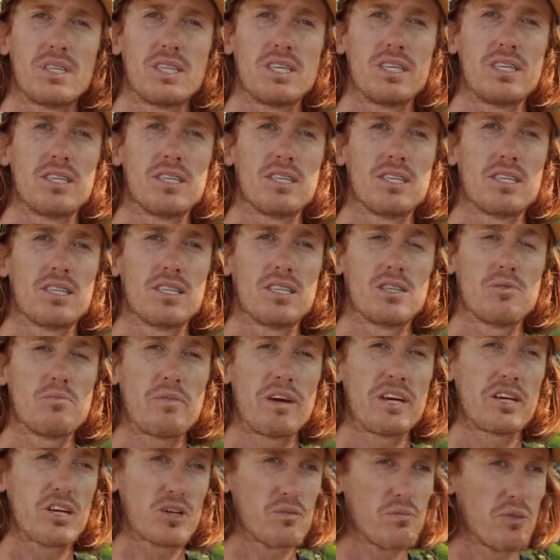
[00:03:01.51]
the
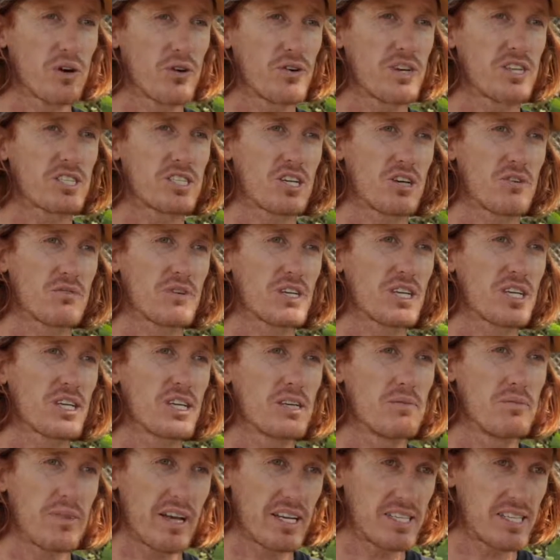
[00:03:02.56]
main components are
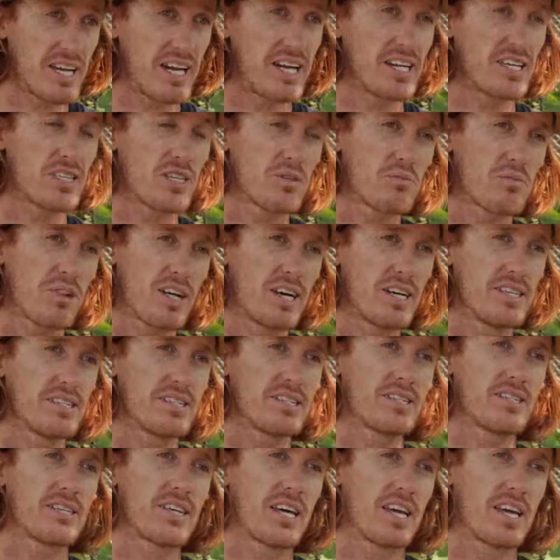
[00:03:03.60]
really maintaining the
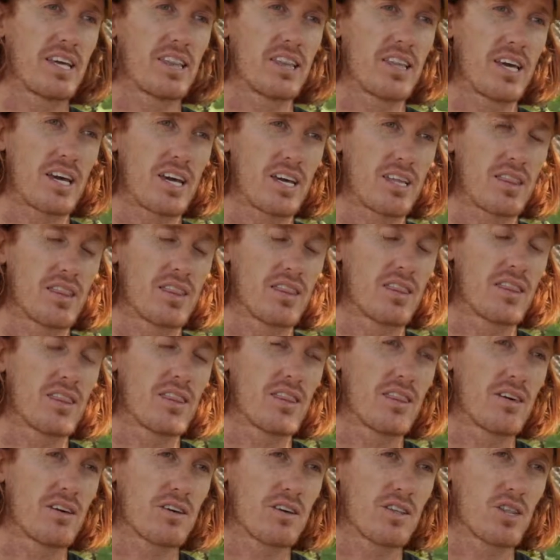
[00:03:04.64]
plants and
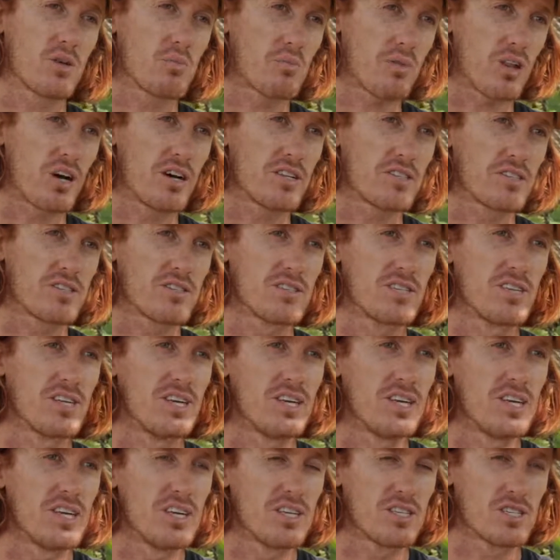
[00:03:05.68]
the plots.
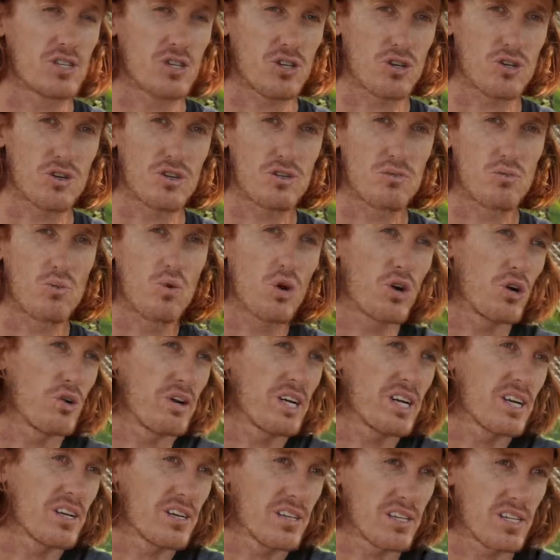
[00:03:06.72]
So
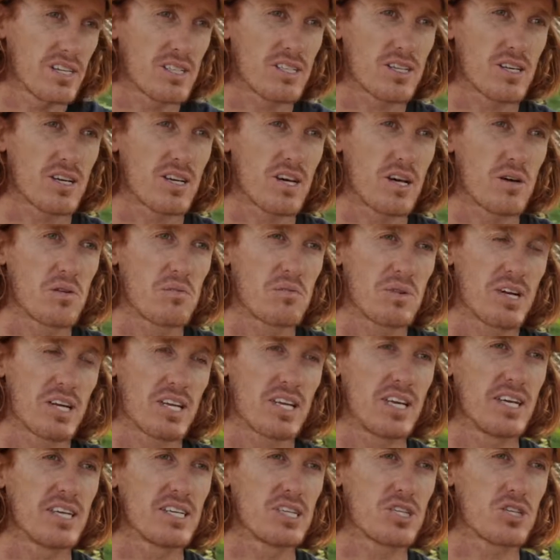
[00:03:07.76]
watering is a
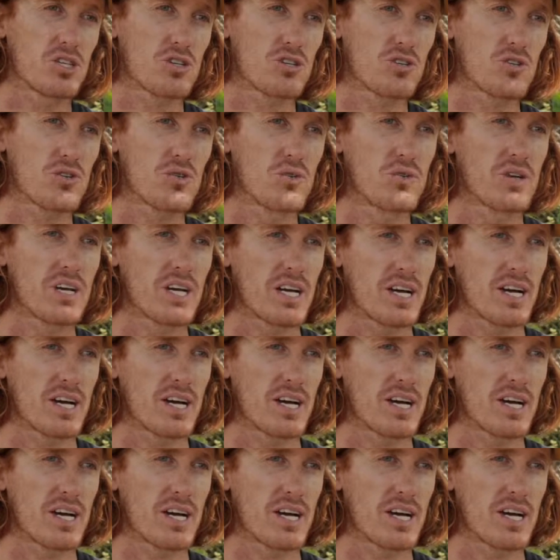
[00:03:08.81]
key issue,